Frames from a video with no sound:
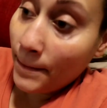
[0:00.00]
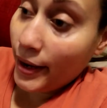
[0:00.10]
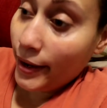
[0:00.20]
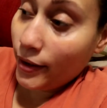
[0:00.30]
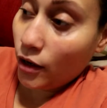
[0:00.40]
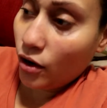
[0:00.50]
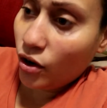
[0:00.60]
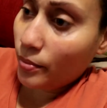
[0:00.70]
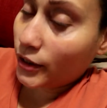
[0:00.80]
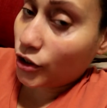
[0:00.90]
And a
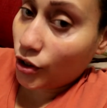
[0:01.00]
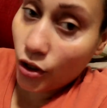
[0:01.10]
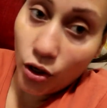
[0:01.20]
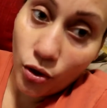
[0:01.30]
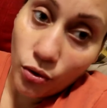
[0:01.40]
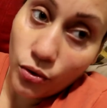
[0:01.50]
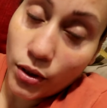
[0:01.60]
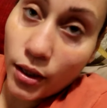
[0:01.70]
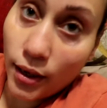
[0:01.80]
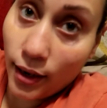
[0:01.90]
whole bunch of
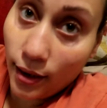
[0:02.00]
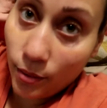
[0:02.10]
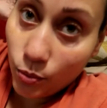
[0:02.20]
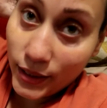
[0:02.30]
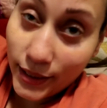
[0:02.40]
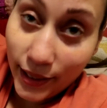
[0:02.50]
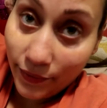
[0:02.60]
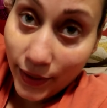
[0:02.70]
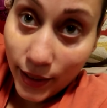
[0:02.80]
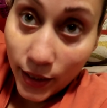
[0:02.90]
clothes was
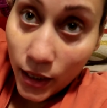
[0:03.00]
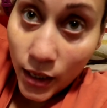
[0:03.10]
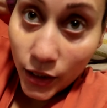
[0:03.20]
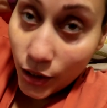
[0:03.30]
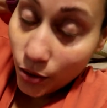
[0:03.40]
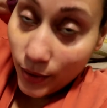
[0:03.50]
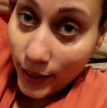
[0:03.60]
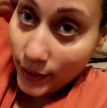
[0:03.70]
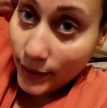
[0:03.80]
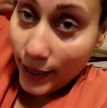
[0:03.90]
given to
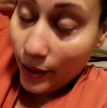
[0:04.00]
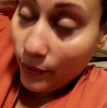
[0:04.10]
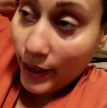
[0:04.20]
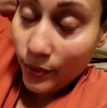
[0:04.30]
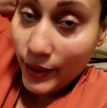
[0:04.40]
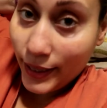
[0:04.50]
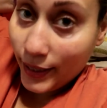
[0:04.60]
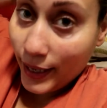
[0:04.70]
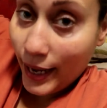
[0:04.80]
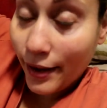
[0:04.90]
us. That way we
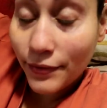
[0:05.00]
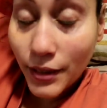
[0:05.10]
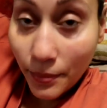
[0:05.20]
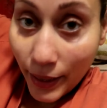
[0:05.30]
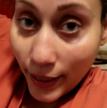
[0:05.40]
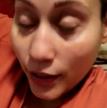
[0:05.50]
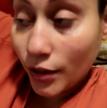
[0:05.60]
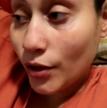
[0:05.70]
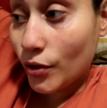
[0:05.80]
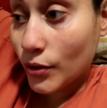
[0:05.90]
didn't have to buy
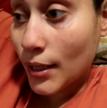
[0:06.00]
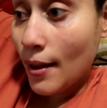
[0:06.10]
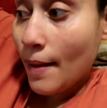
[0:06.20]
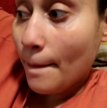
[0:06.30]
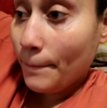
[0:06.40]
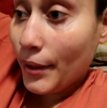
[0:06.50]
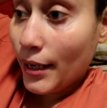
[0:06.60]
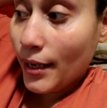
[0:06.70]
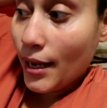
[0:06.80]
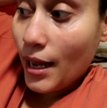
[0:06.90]
clothes.
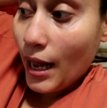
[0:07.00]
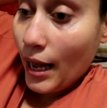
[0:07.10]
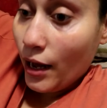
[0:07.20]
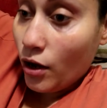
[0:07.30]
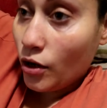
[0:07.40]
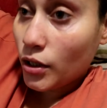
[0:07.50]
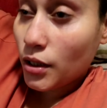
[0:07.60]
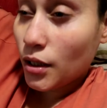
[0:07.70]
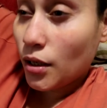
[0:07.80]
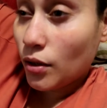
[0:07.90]
But I
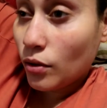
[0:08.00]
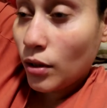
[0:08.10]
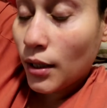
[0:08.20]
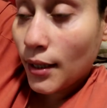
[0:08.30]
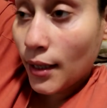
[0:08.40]
also